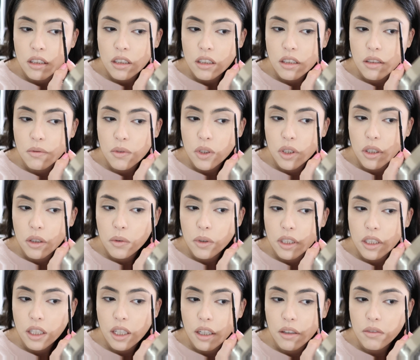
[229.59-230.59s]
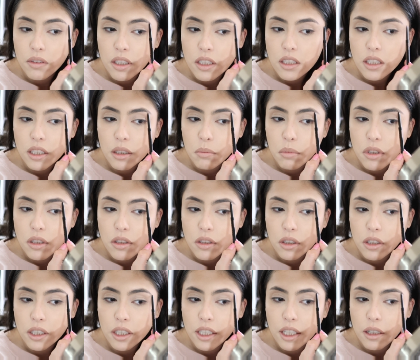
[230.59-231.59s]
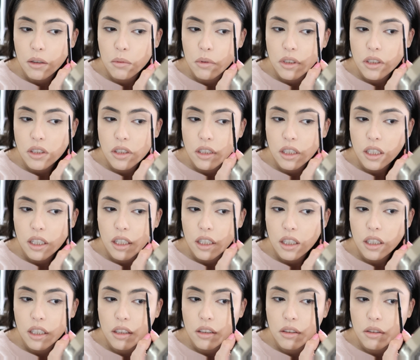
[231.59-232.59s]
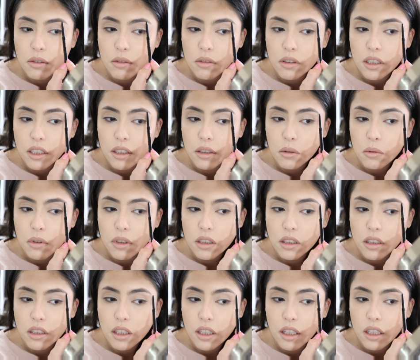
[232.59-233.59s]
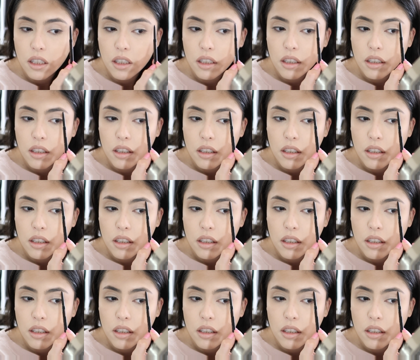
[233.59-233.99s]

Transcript: Because if you go in heavy, it's going to be dark at one shot, and you don't kind of want that.